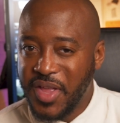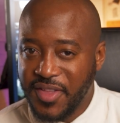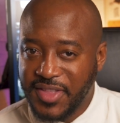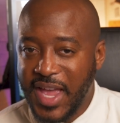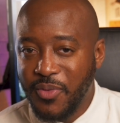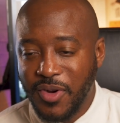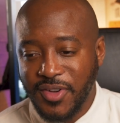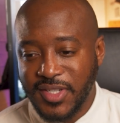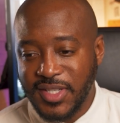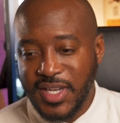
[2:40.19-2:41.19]
that
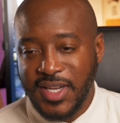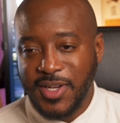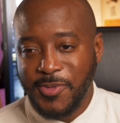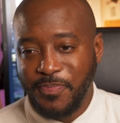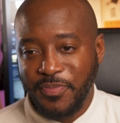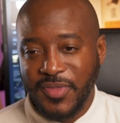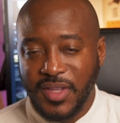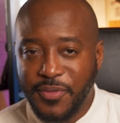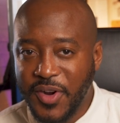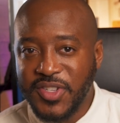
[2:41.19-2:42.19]
works.
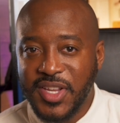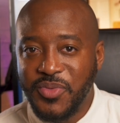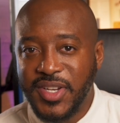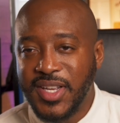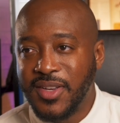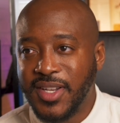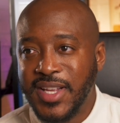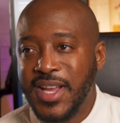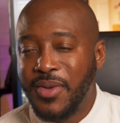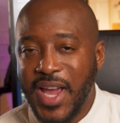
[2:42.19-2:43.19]
The first thing we did,
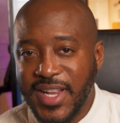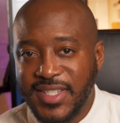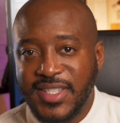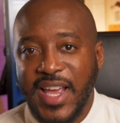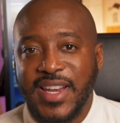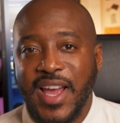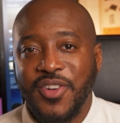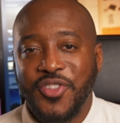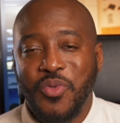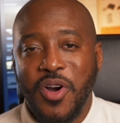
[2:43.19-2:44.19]
kind of sat
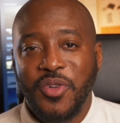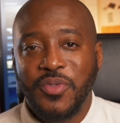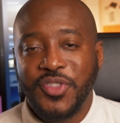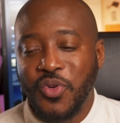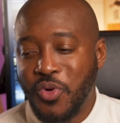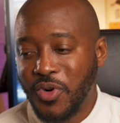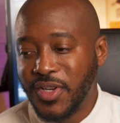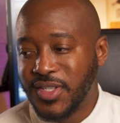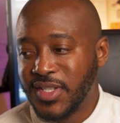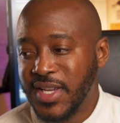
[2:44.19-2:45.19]
down in the water with the
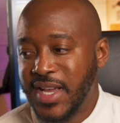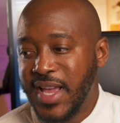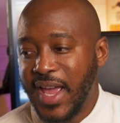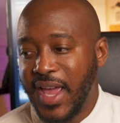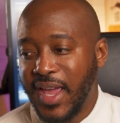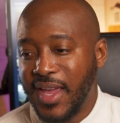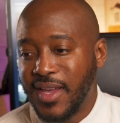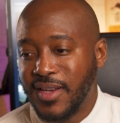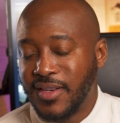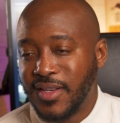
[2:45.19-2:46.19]
horse,
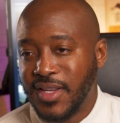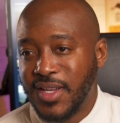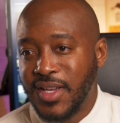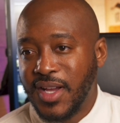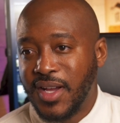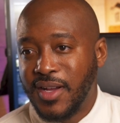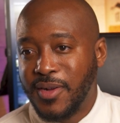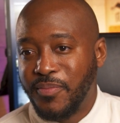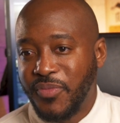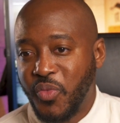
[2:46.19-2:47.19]
and
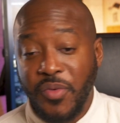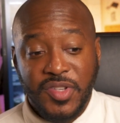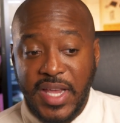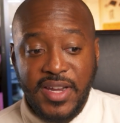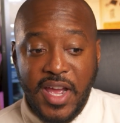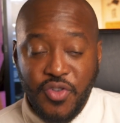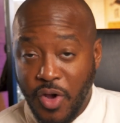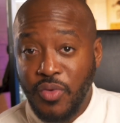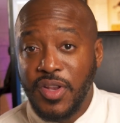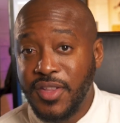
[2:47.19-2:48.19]
when we sat down,
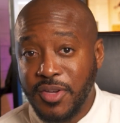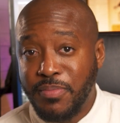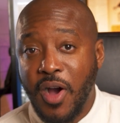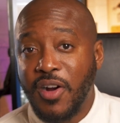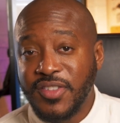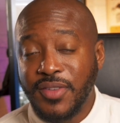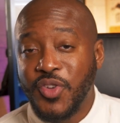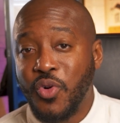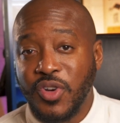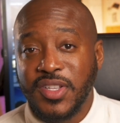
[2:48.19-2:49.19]
only the parts of
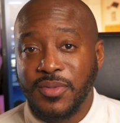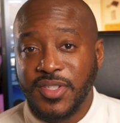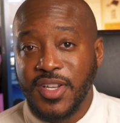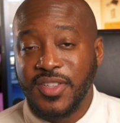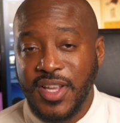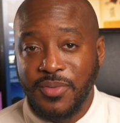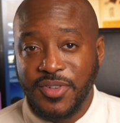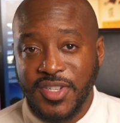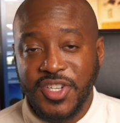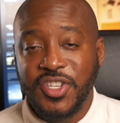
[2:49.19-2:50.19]
the horse that
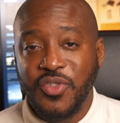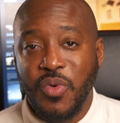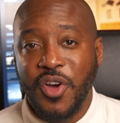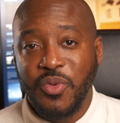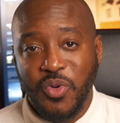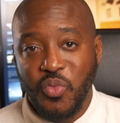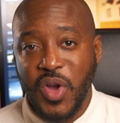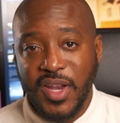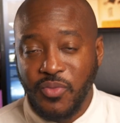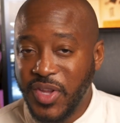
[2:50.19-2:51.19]
were touching the water were
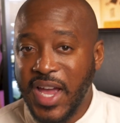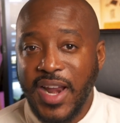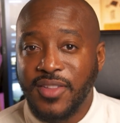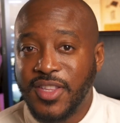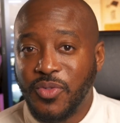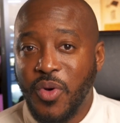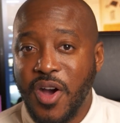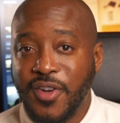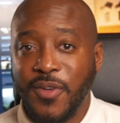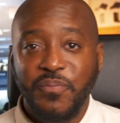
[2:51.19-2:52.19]
wet. We got out the
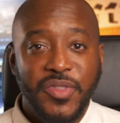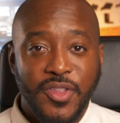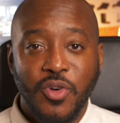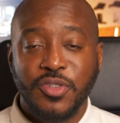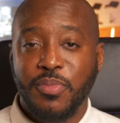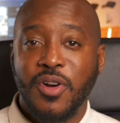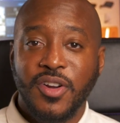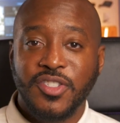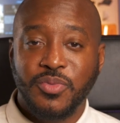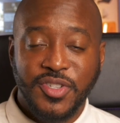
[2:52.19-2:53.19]
water, those
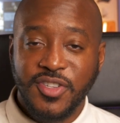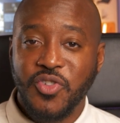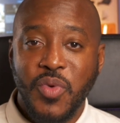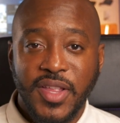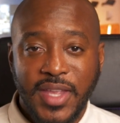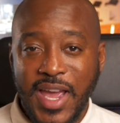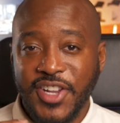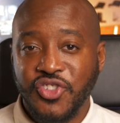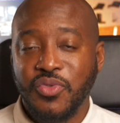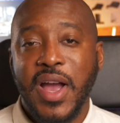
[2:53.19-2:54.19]
parts were still wet. They
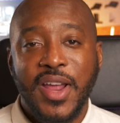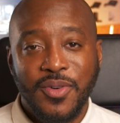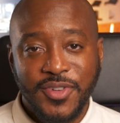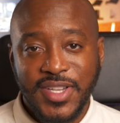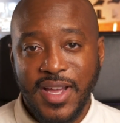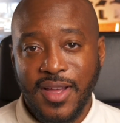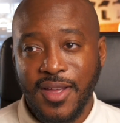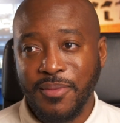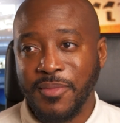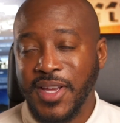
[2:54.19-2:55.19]
kind of dried over
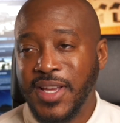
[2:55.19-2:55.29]
time.